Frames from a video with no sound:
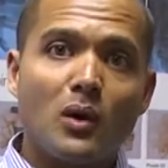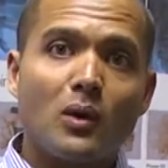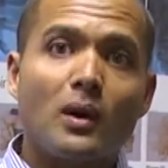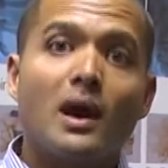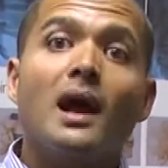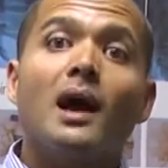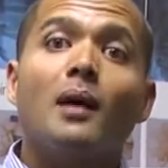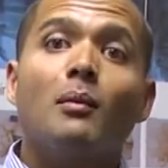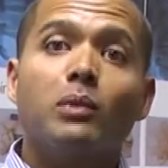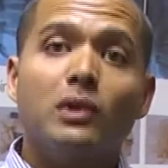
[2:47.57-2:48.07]

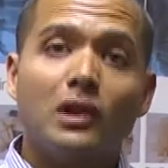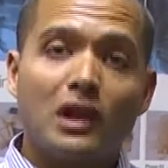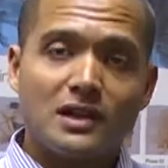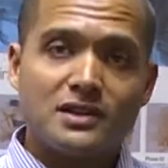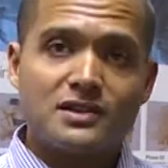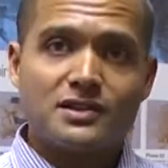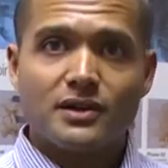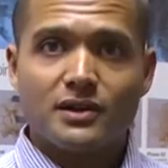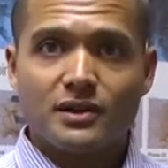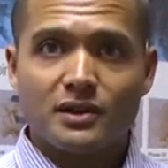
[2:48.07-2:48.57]
blood
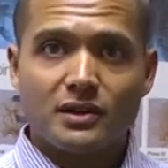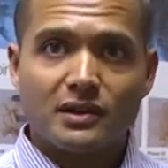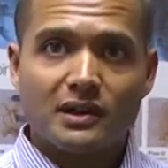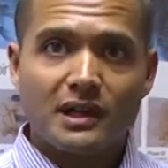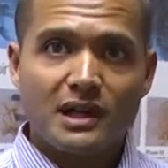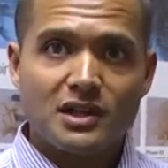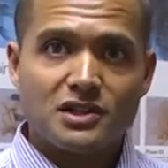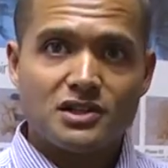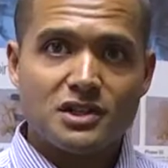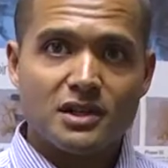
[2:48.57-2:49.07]

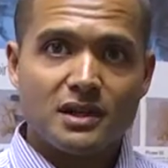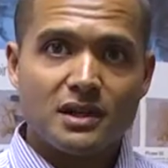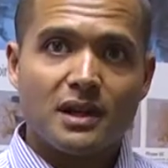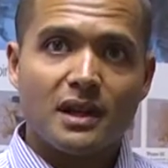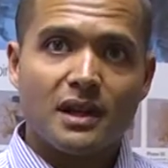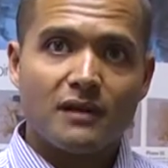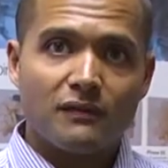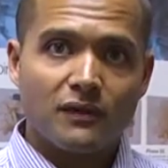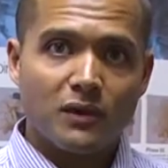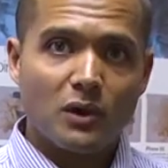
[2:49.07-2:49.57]
circulation and
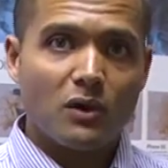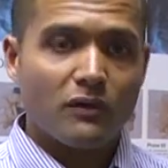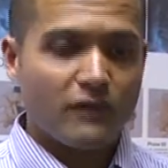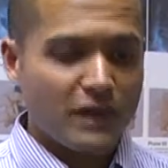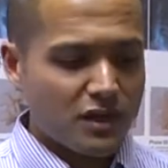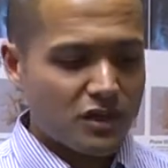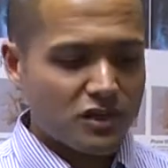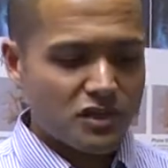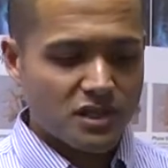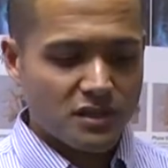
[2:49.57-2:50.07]
flow of
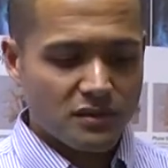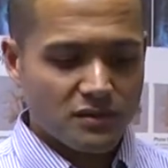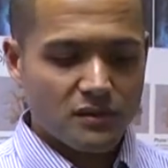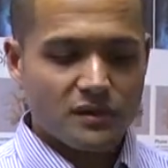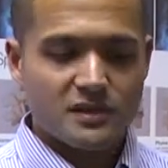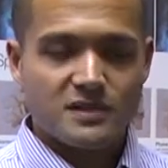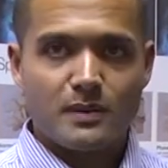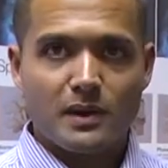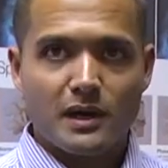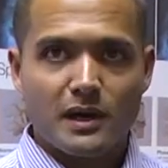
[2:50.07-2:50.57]
energy through the
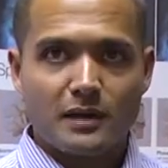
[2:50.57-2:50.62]
spine.